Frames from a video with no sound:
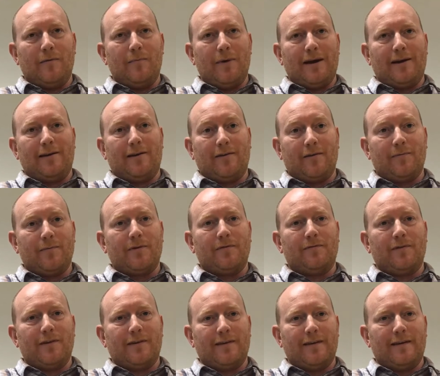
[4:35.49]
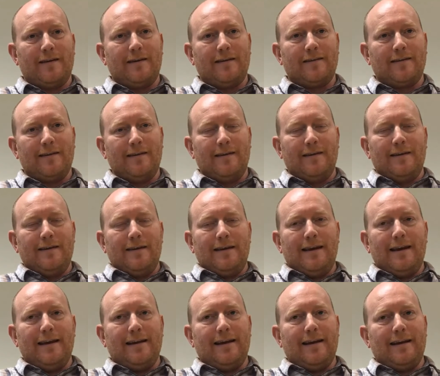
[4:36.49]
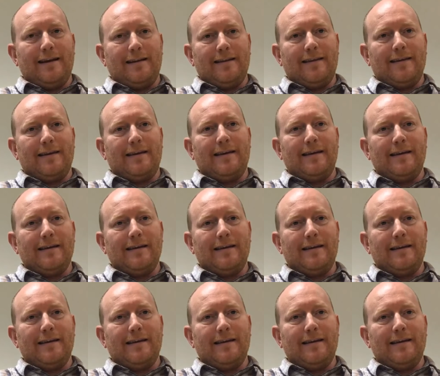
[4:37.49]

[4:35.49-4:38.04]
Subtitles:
mechanisms of disease in AT,